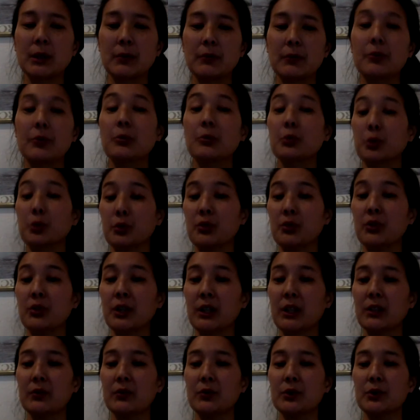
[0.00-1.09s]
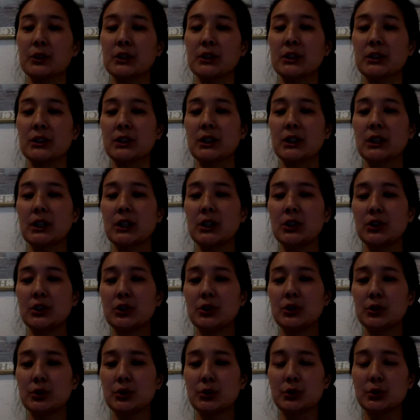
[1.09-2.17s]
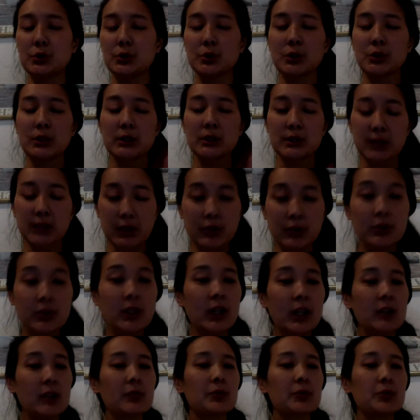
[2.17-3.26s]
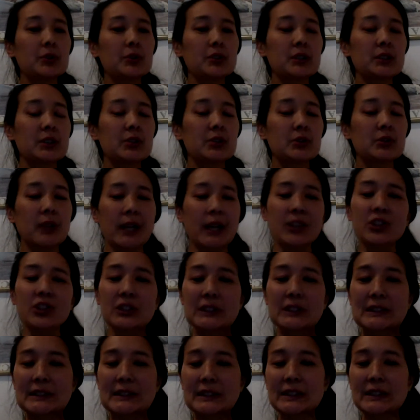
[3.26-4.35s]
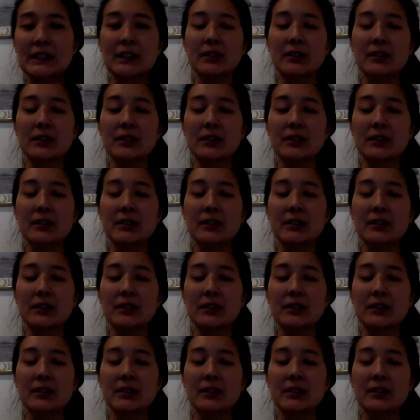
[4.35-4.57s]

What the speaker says: from Northern California to Southern California, you'll actually see